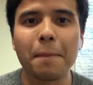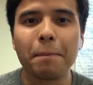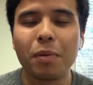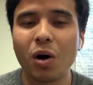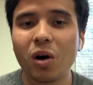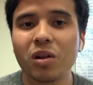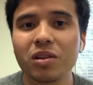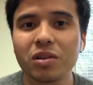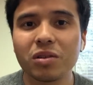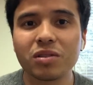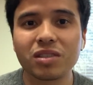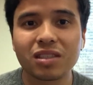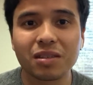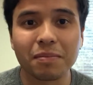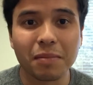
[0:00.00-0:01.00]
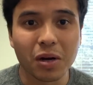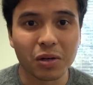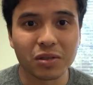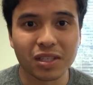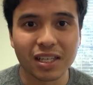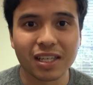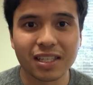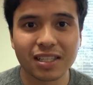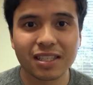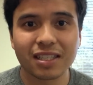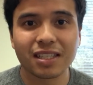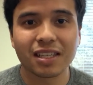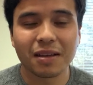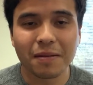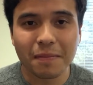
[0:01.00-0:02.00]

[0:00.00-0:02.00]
Paul alludes to Moses.